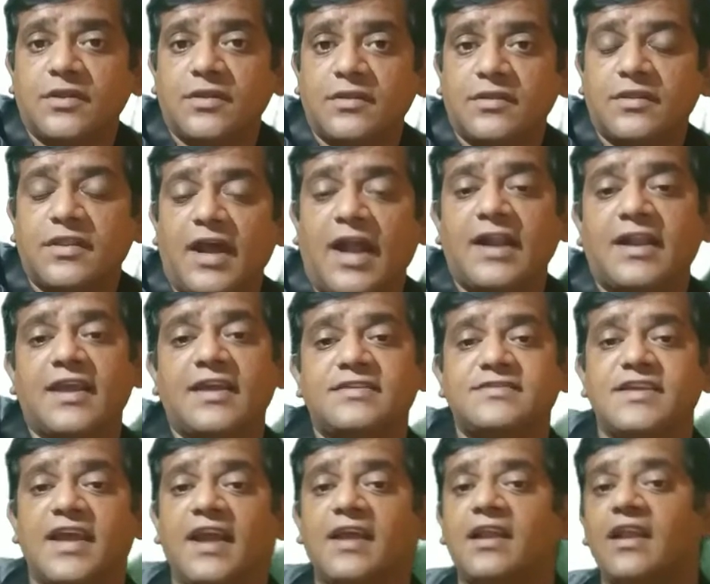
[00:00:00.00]
that
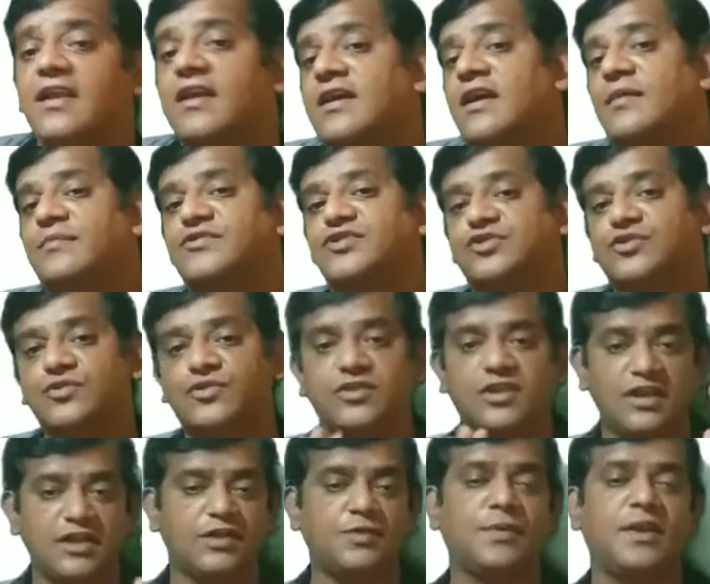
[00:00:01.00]
exactly comes to
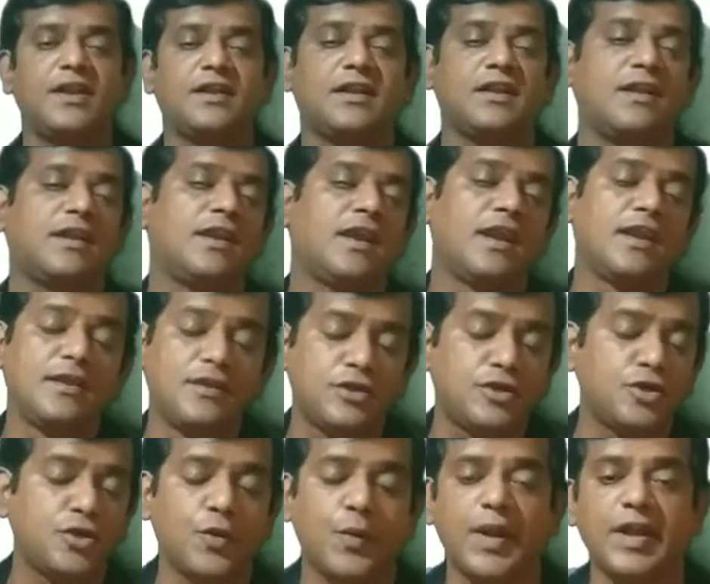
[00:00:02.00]
320
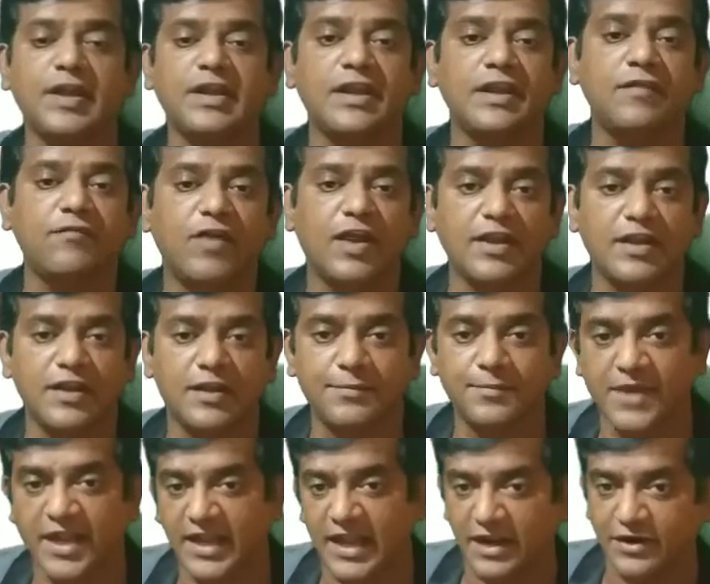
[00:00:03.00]
into 20 divided
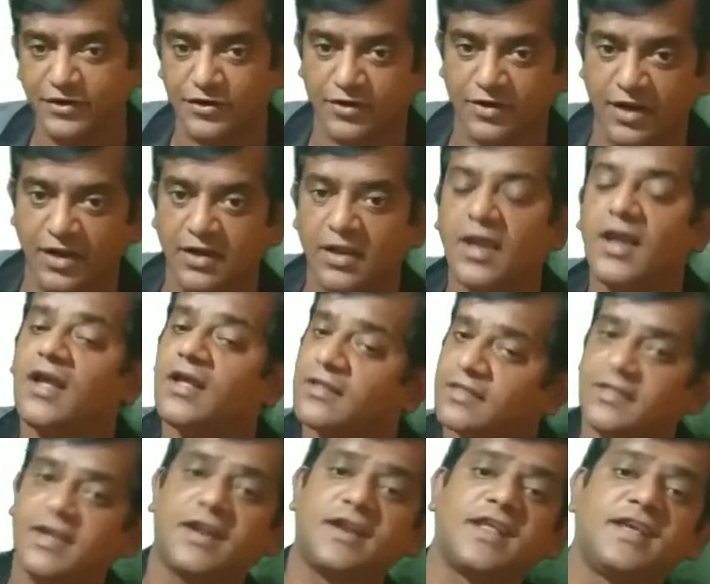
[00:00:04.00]
by 100.
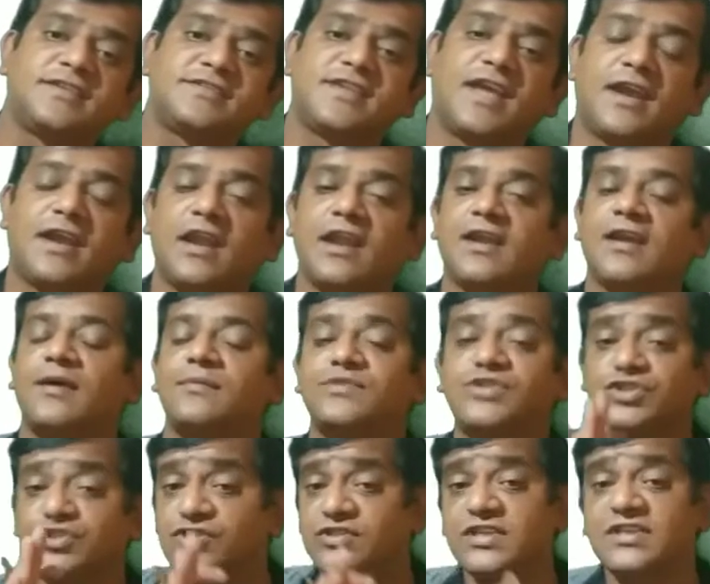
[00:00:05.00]
That exactly comes
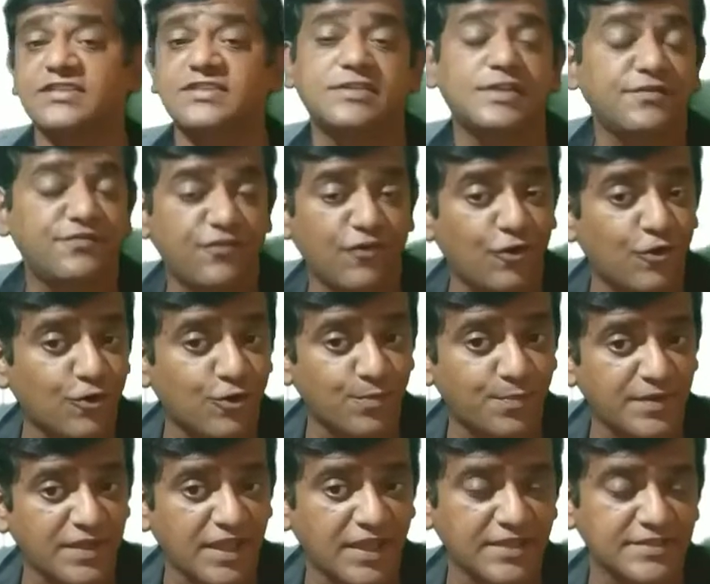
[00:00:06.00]
to 64
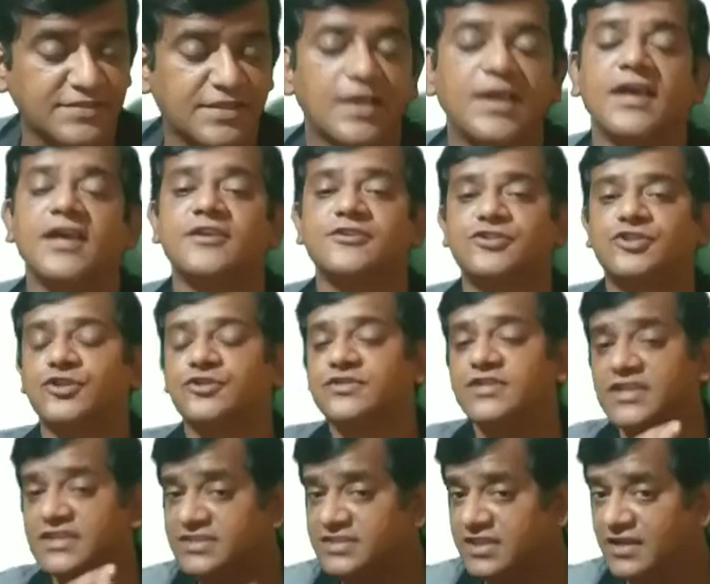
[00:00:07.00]
rupees. So
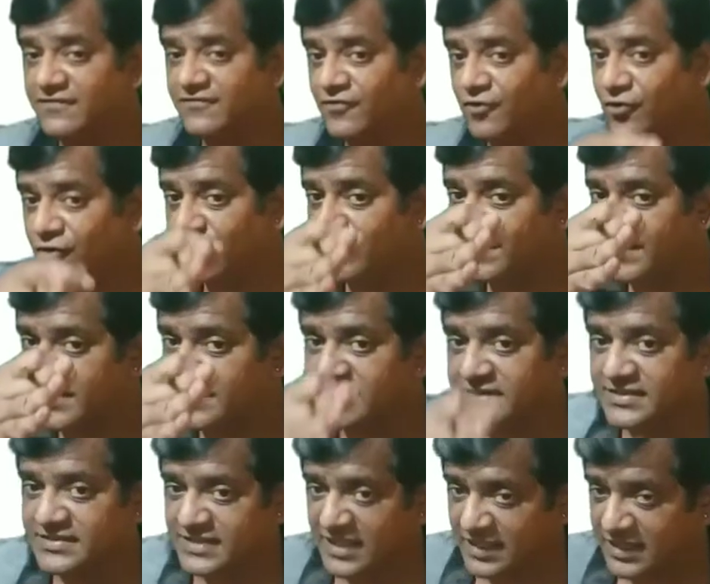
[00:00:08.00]
64 rupees
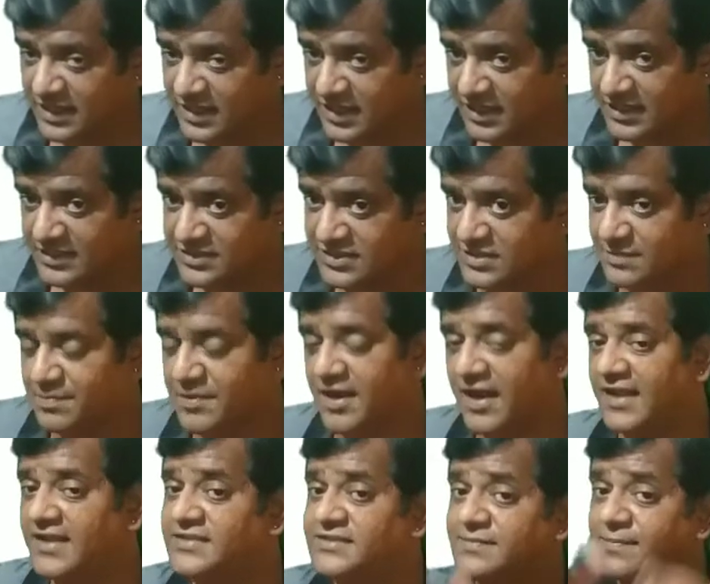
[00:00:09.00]
is increased
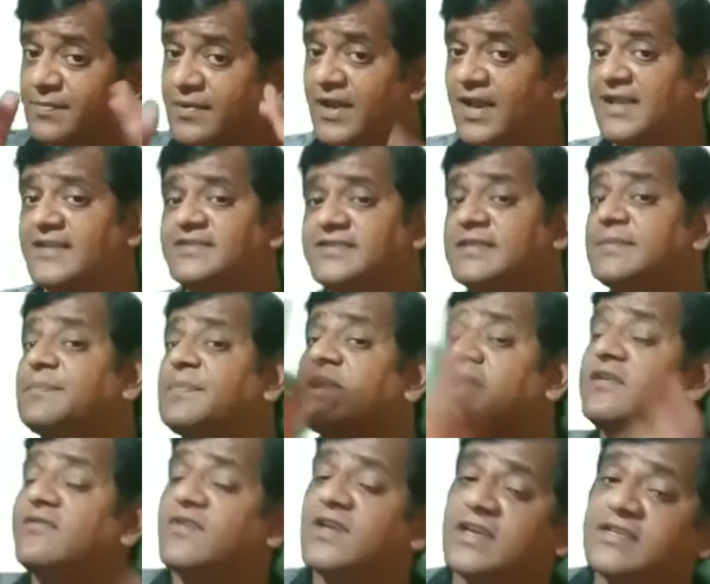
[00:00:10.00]
price plus
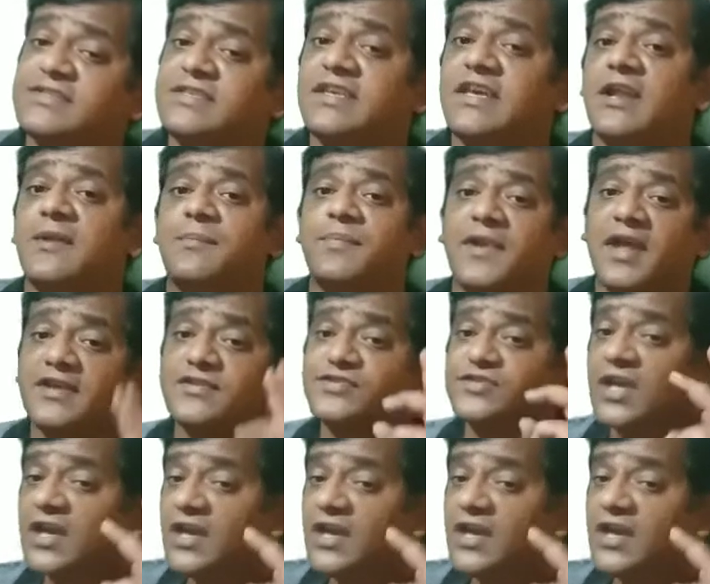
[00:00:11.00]
previous year price